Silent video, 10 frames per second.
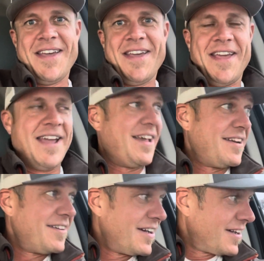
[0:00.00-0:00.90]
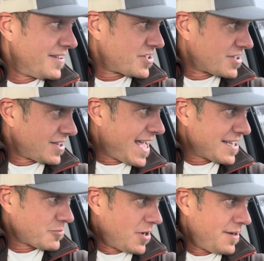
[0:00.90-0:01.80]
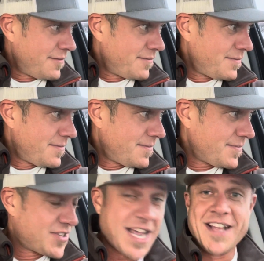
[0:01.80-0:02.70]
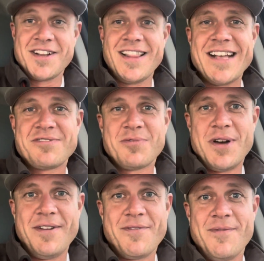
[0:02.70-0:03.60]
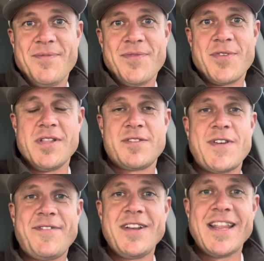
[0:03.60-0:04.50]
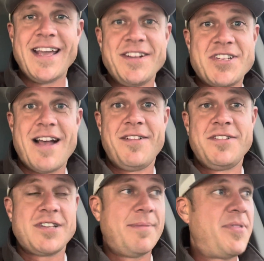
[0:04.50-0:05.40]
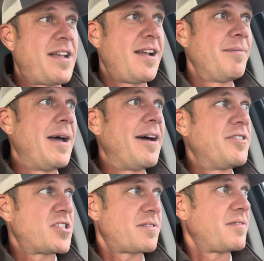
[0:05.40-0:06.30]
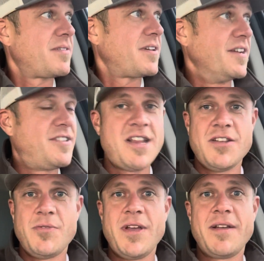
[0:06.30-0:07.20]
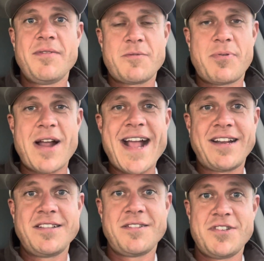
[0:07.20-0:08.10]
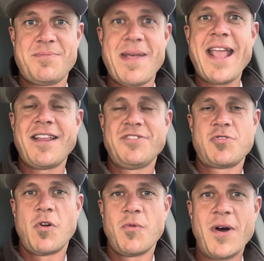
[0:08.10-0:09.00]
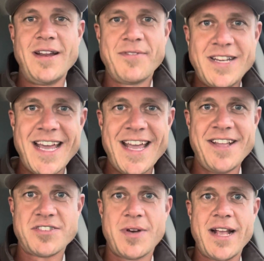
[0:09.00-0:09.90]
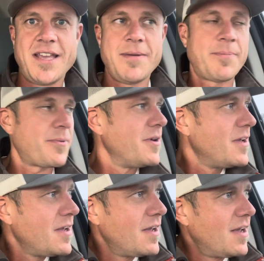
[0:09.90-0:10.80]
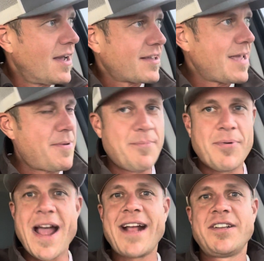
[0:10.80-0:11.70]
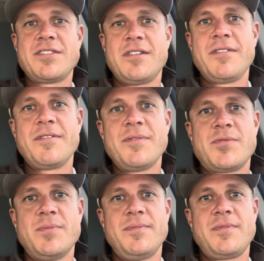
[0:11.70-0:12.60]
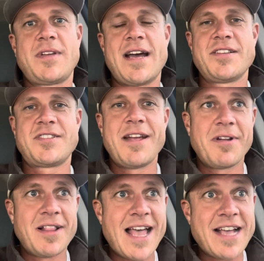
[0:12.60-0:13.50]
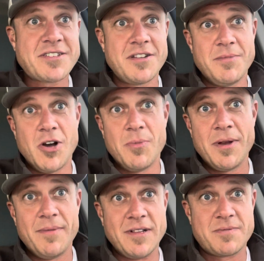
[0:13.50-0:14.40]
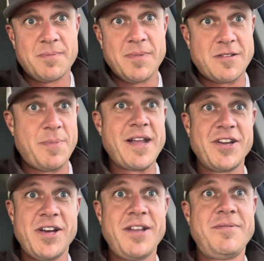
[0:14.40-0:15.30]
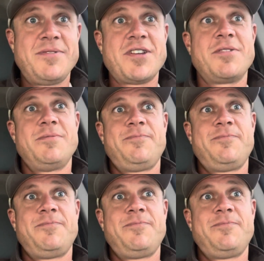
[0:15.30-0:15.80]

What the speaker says: and this is the last one, second to last one for this 50-day challenge. I'm thinking about just continuing this practice and just making a short one every day, so I keep in practice and kind of stay relaxed in the moment. It's been good. So